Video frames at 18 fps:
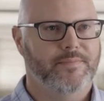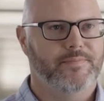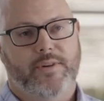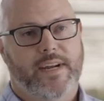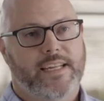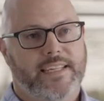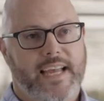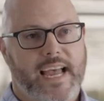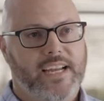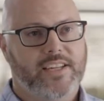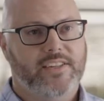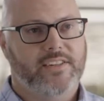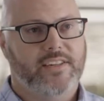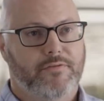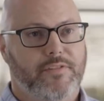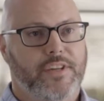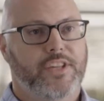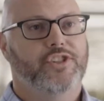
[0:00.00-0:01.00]
Transact's
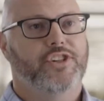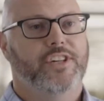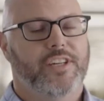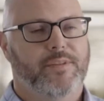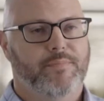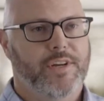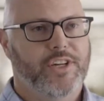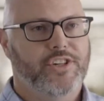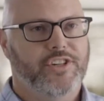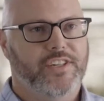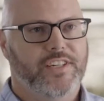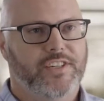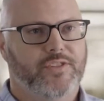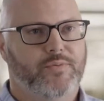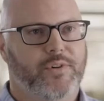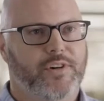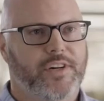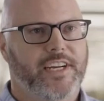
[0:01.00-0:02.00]
vision and mission
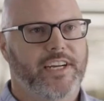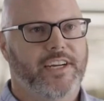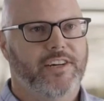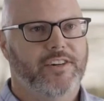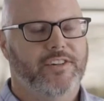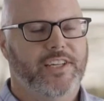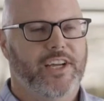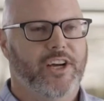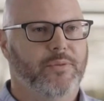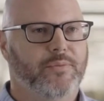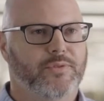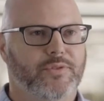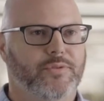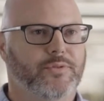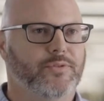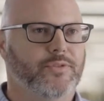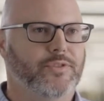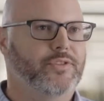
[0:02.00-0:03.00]
is we're here to help
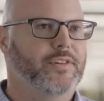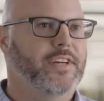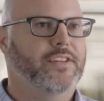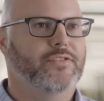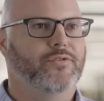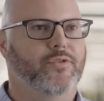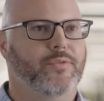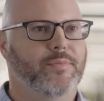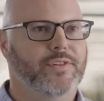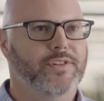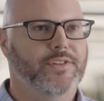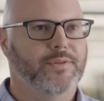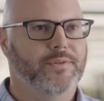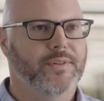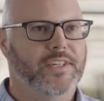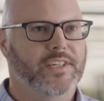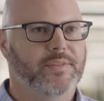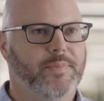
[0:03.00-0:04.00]
schools transform the
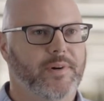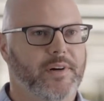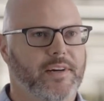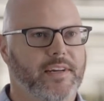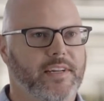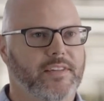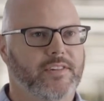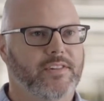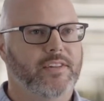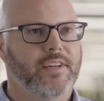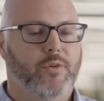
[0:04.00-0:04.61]
student experience.